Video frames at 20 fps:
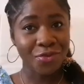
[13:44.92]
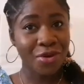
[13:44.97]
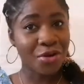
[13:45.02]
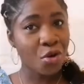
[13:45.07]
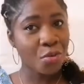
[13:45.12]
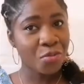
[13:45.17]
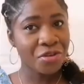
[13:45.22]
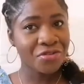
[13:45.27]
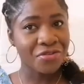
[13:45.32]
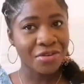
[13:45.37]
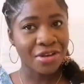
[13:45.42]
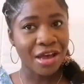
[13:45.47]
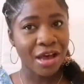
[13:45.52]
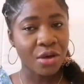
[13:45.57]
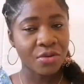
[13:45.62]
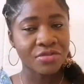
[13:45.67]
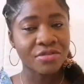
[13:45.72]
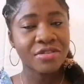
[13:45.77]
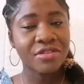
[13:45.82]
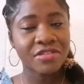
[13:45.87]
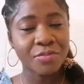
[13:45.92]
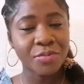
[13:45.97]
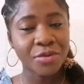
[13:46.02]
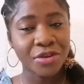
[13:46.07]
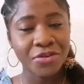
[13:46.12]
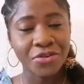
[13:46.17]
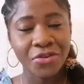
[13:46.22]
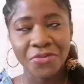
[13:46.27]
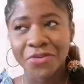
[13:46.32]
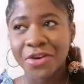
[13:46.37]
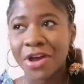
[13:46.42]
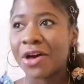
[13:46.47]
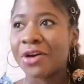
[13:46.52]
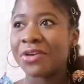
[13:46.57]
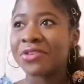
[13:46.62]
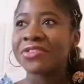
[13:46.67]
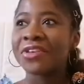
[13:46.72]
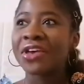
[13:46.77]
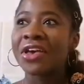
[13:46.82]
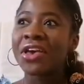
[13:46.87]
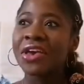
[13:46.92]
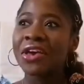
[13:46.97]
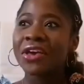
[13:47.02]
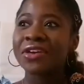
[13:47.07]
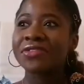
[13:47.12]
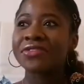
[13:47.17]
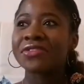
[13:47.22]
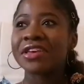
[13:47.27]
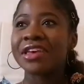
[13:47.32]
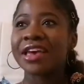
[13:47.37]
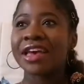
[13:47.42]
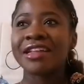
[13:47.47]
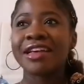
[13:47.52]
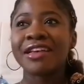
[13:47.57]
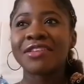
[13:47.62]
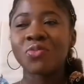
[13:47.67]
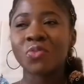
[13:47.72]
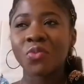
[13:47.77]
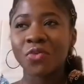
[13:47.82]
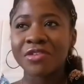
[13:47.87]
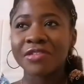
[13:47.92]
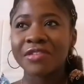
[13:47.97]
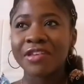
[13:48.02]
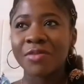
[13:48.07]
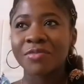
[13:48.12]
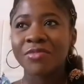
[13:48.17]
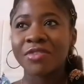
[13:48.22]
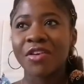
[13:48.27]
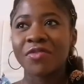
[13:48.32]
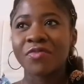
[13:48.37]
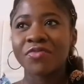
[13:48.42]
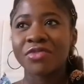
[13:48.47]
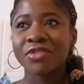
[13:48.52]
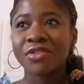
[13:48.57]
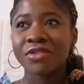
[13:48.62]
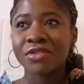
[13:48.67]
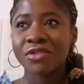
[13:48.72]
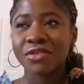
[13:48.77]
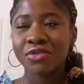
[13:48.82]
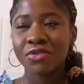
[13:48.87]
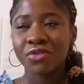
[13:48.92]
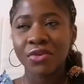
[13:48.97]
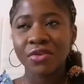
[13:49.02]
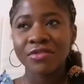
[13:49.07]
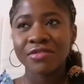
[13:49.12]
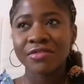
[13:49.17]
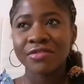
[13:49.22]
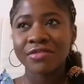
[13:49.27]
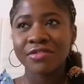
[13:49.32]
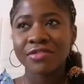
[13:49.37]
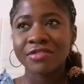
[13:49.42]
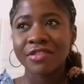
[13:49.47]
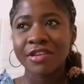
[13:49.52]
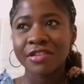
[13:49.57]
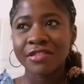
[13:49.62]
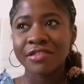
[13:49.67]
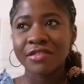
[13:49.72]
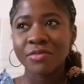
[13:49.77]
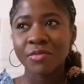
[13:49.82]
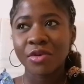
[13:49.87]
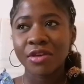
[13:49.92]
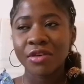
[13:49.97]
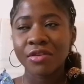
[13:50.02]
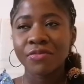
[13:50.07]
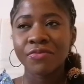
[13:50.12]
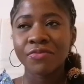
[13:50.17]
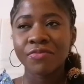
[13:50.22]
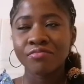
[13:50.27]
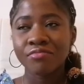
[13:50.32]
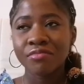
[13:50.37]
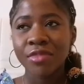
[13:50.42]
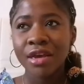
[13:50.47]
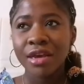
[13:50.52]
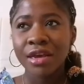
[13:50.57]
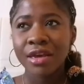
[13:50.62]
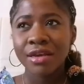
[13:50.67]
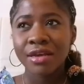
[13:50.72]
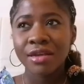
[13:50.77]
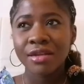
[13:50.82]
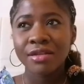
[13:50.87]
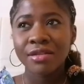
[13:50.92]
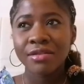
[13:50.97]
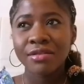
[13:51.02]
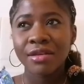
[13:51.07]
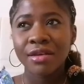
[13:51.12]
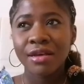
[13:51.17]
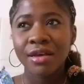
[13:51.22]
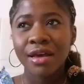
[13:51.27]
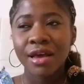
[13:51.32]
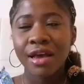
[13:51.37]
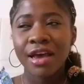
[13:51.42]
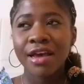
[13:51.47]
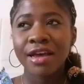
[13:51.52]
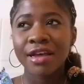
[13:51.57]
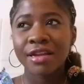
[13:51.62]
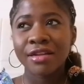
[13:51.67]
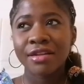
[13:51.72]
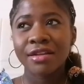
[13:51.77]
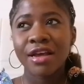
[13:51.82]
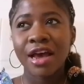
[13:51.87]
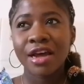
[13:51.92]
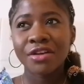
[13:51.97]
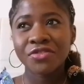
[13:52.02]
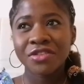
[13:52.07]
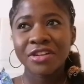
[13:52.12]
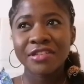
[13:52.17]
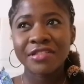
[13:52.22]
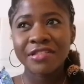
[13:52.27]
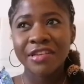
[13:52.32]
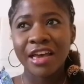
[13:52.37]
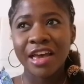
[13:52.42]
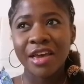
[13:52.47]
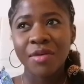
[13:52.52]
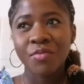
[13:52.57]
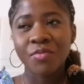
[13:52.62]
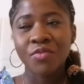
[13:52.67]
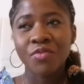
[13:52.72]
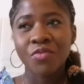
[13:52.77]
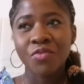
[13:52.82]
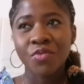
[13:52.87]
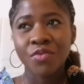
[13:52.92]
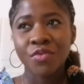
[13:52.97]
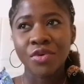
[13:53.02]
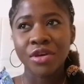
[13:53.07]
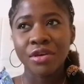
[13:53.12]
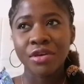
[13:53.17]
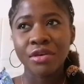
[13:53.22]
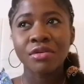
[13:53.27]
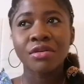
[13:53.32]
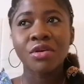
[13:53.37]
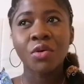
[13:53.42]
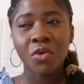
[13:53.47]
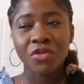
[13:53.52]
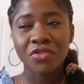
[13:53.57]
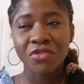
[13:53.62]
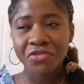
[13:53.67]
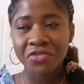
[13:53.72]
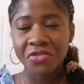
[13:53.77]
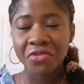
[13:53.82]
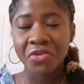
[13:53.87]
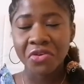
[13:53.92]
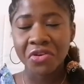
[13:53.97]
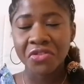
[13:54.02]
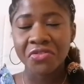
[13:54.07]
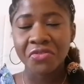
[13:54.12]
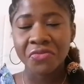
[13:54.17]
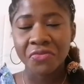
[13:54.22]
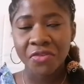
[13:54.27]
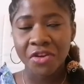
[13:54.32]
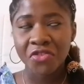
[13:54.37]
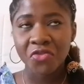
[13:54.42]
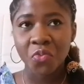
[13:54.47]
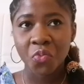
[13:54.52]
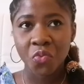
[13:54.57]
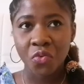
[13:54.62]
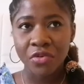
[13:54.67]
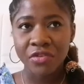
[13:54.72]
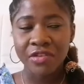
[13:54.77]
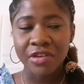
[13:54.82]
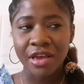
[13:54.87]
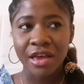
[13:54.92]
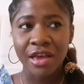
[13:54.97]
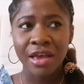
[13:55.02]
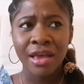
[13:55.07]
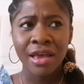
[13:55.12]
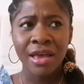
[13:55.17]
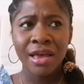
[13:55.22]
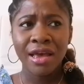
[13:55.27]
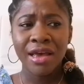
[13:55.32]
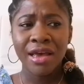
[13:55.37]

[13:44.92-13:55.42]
We're coming to cows. Speaking of cows. So yeah, that's one time that dogs chased me. And another time we it was also going to fetch water